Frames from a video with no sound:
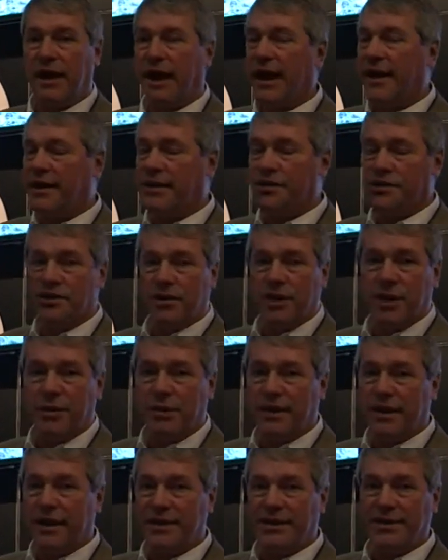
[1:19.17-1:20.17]
I can just go
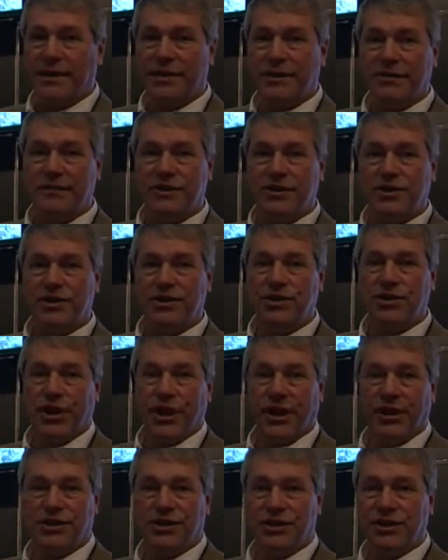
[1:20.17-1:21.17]
to that television,
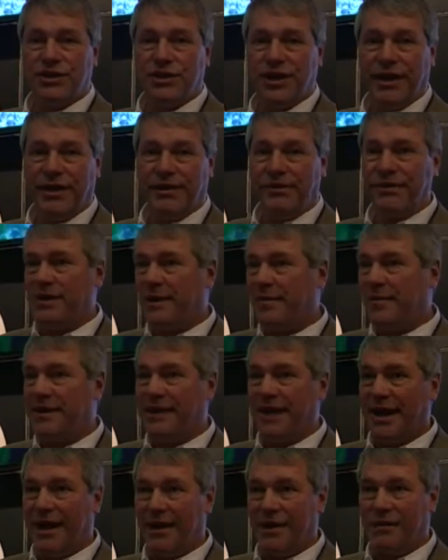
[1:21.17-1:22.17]
change the channels up and
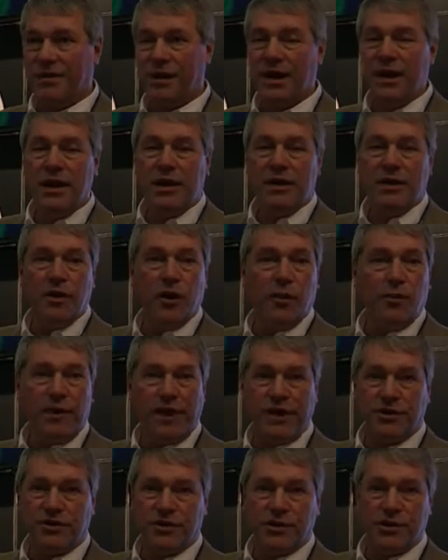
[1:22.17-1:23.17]
down, no
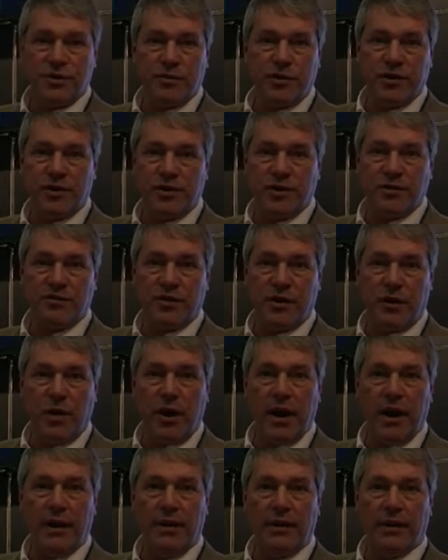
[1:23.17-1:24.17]
matrix switches
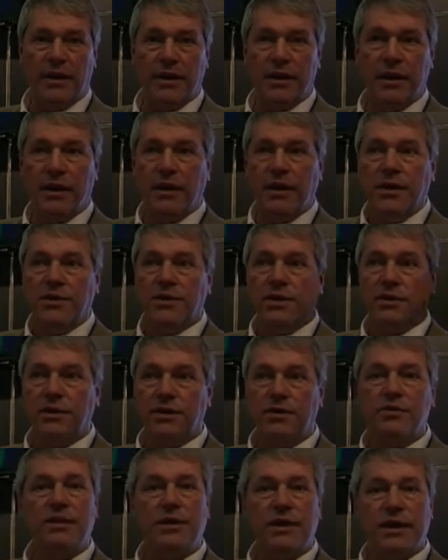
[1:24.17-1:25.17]
required. So
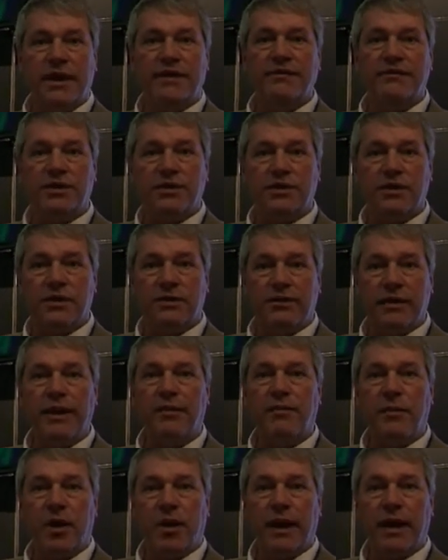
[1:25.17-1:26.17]
this really gives us a
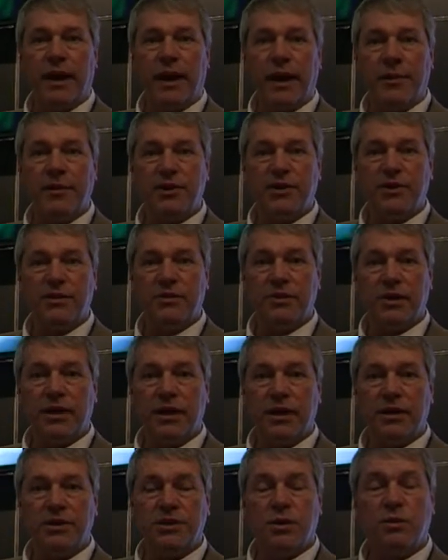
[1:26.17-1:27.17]
great market
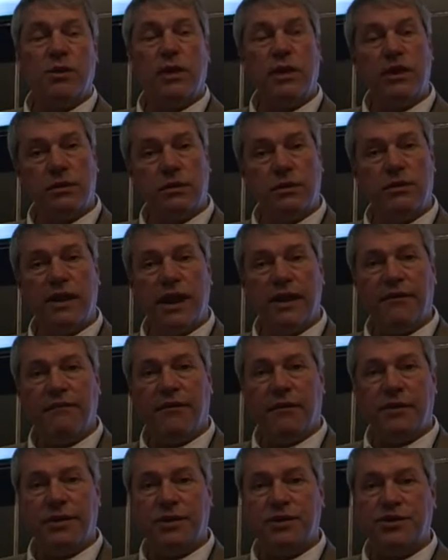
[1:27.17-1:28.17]
opportunity. So we're here looking
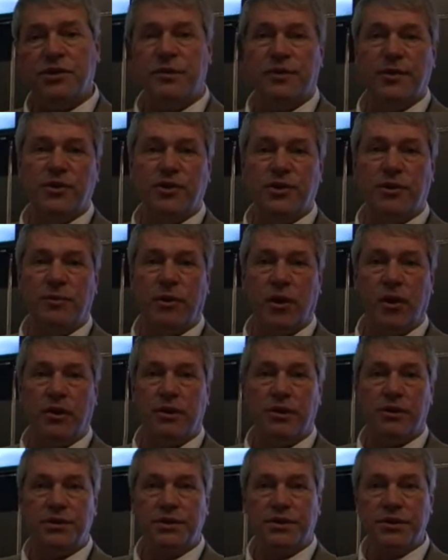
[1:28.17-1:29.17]
for distribution
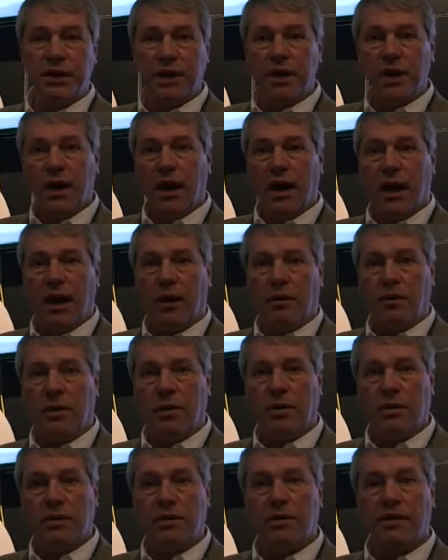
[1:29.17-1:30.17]
partners.
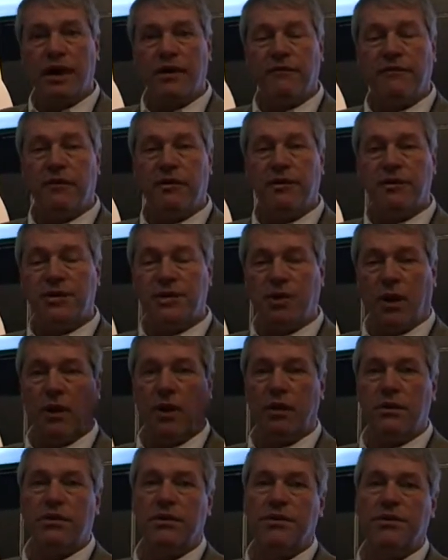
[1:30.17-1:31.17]
We're looking for
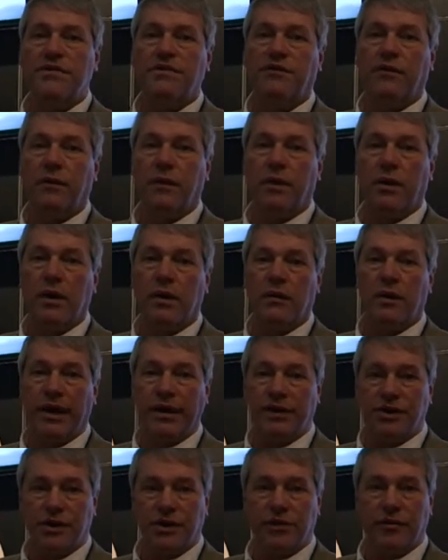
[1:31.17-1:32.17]
installers, for
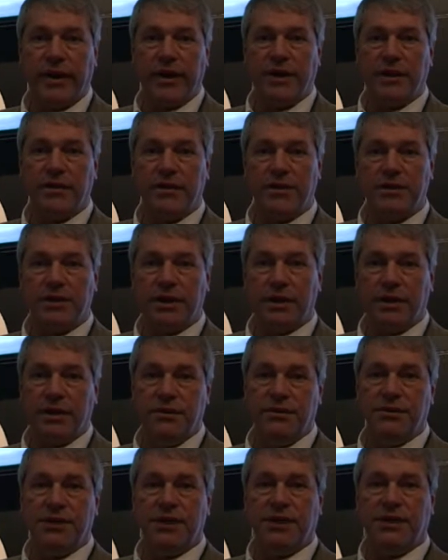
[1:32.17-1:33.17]
integrators that
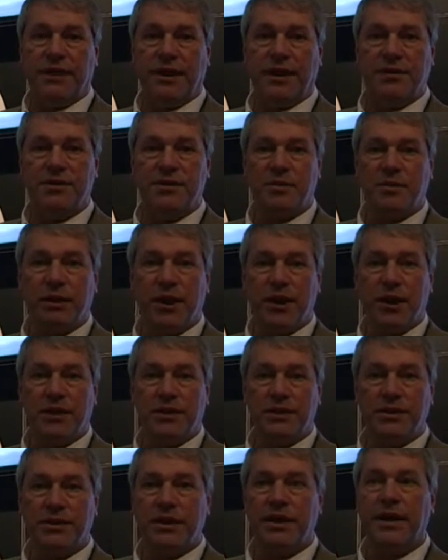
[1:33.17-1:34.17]
use these types of
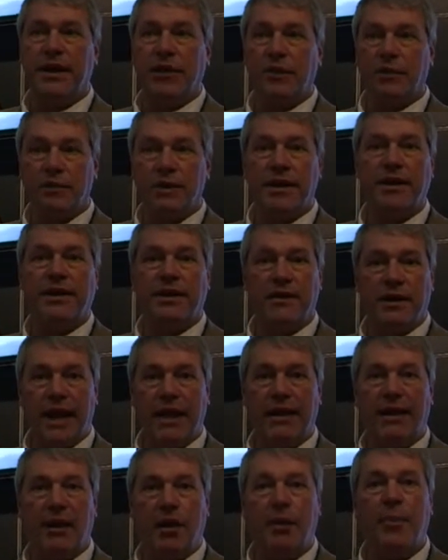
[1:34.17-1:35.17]
products
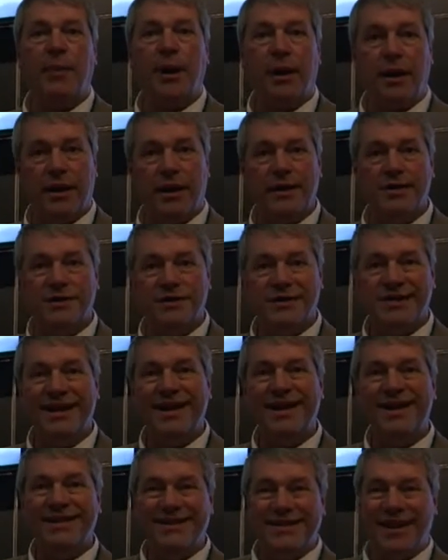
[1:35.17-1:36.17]
and help us
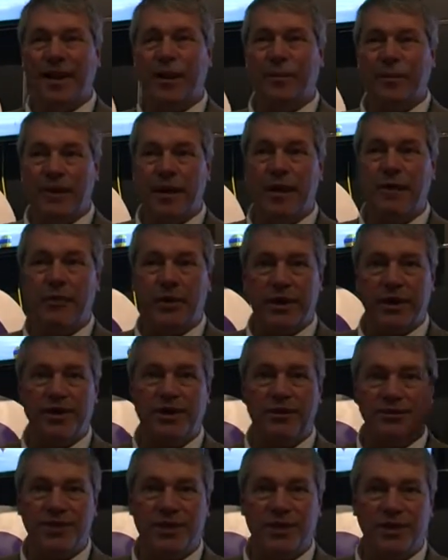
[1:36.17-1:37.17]
to help them bring
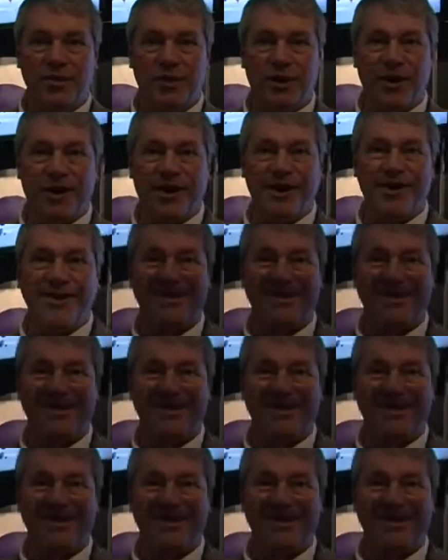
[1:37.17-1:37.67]
those to the market.